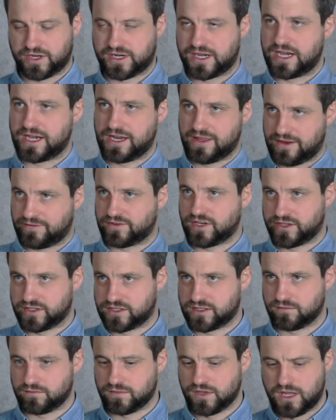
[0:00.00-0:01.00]
but clearly they've
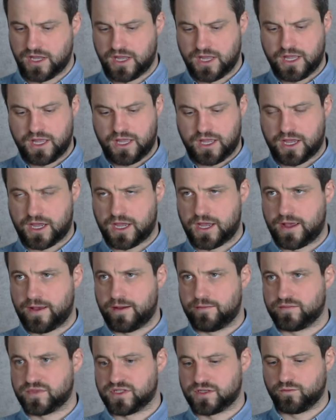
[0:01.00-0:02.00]
done some
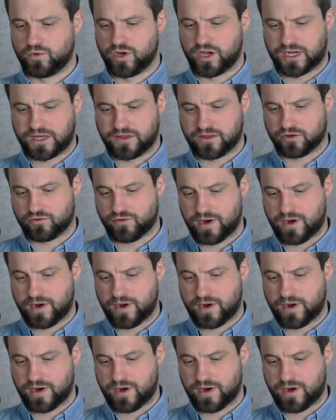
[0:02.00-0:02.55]
work in the